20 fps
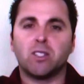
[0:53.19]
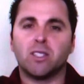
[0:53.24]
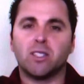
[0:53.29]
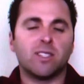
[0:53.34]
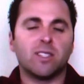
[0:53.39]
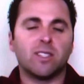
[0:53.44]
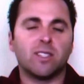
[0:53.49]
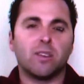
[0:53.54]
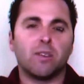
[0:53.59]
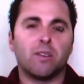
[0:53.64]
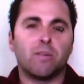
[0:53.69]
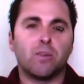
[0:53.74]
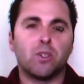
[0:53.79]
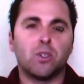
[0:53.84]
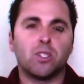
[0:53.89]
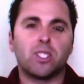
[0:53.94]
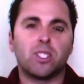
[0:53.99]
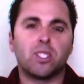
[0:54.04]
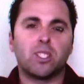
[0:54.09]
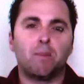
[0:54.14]
This isn't the
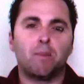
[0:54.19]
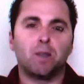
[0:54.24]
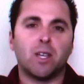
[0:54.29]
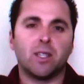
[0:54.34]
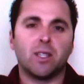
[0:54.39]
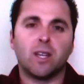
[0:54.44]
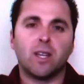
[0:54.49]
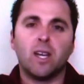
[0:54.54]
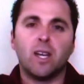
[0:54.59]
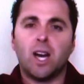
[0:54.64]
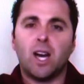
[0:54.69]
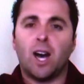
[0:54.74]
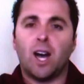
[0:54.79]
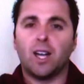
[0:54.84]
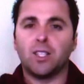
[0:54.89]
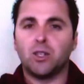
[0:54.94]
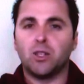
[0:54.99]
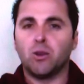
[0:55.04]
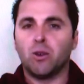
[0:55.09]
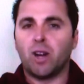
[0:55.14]
first time that uh,
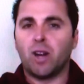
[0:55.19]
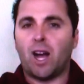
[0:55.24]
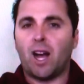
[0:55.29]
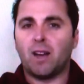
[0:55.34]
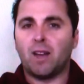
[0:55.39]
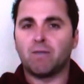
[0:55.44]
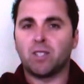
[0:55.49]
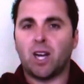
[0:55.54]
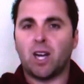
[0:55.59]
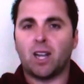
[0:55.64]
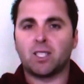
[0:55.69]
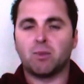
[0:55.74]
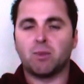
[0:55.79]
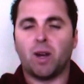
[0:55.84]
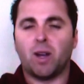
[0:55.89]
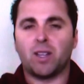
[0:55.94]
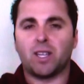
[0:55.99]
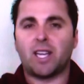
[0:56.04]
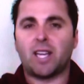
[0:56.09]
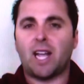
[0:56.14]
you and I have talked
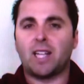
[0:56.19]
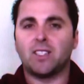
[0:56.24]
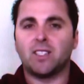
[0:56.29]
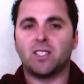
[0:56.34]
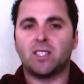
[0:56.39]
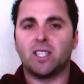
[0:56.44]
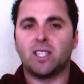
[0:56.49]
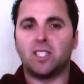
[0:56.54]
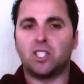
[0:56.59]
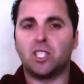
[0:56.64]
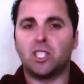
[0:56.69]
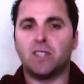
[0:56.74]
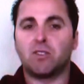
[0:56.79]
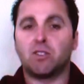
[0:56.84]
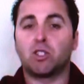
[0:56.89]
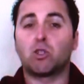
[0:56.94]
about the Kansas City Chiefs.